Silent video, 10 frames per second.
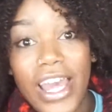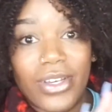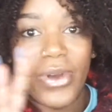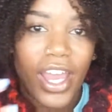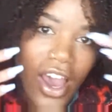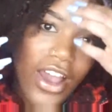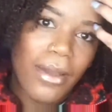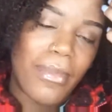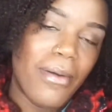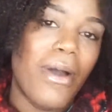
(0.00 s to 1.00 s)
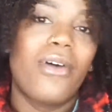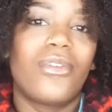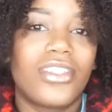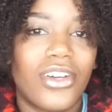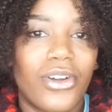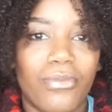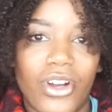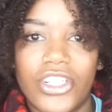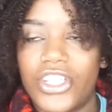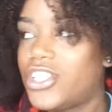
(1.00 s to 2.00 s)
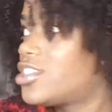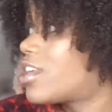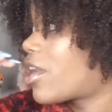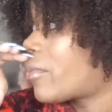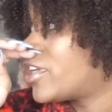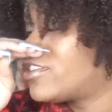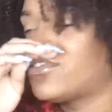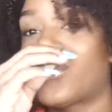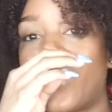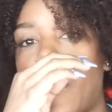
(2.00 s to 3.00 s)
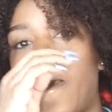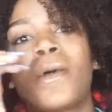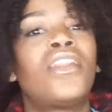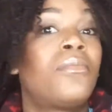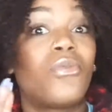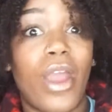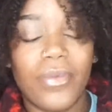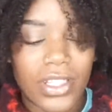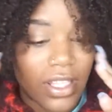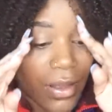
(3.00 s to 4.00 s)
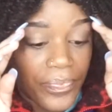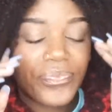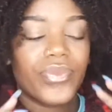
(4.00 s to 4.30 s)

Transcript: anyway, okay, my mom wants to go to brunch and she's getting on my nerves. So let me wrap this up.